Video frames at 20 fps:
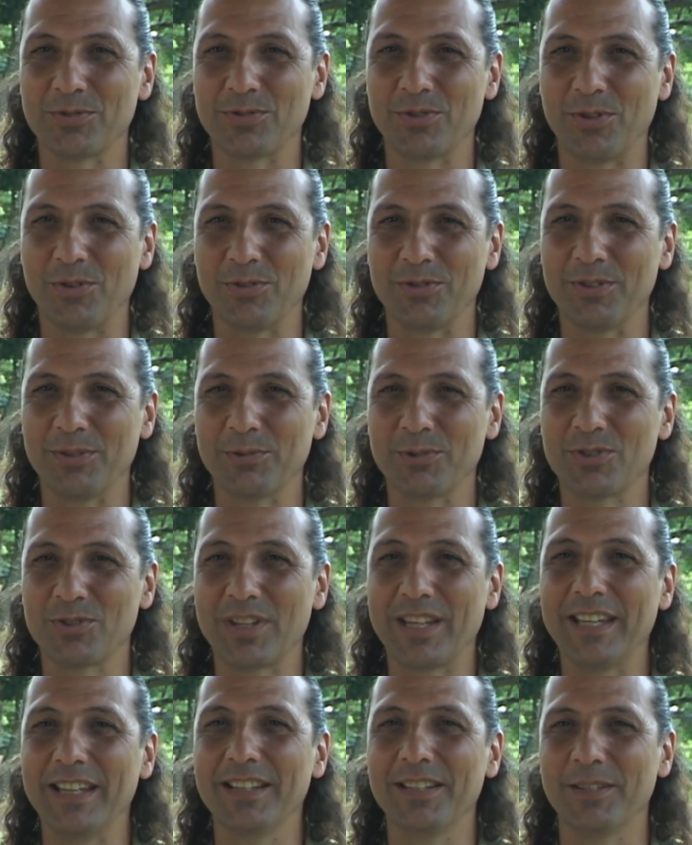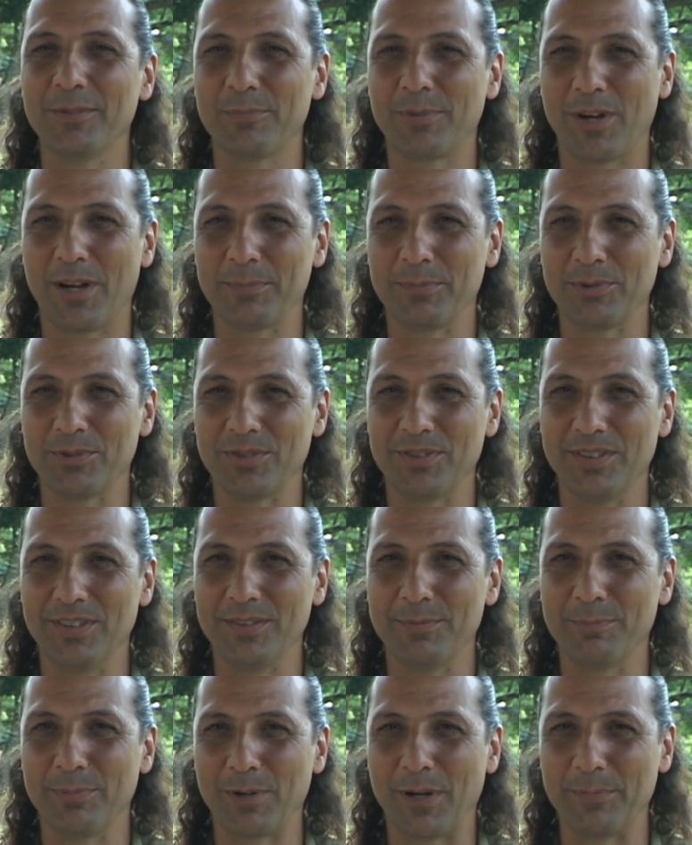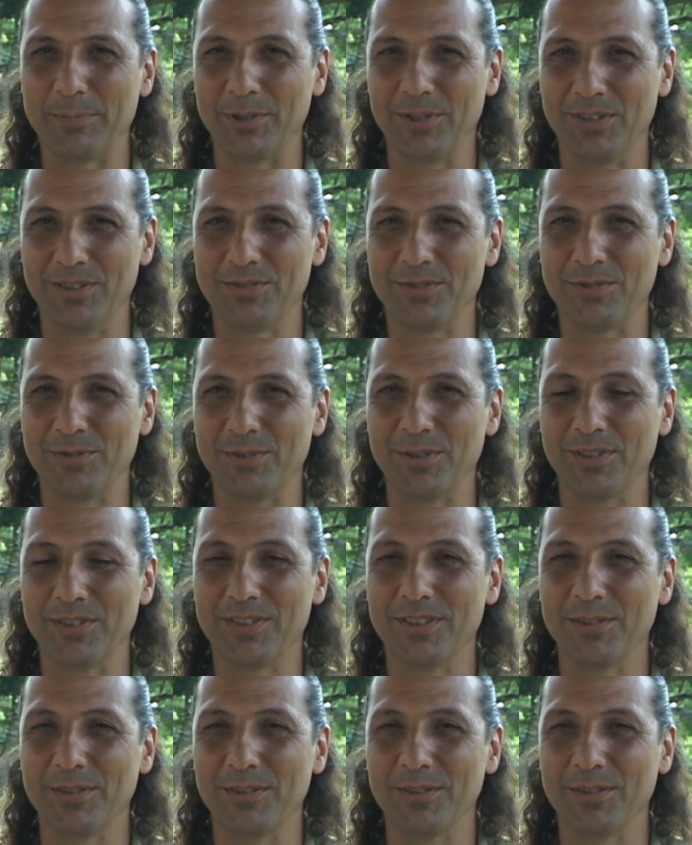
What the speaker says: stone. There was healing properties to it.